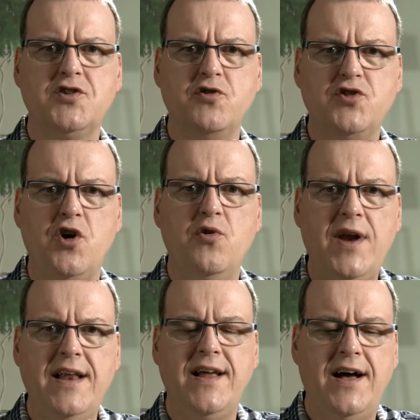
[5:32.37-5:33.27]
So
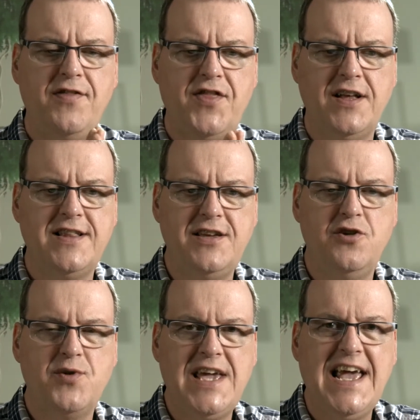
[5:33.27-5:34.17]
don't uh, think that
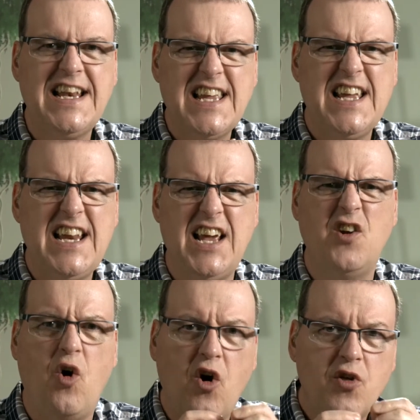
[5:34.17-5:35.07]
you can't get
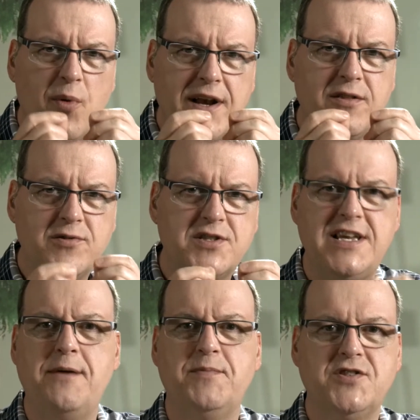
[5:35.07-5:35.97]
in all the way to those
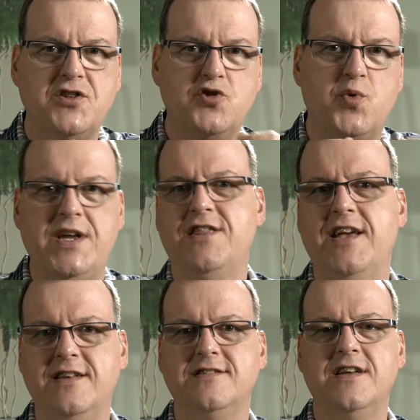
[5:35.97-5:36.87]
samples and tweak
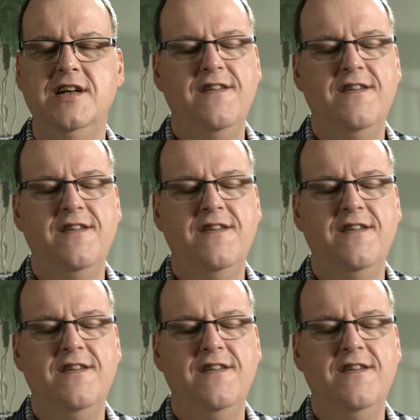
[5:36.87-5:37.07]
things.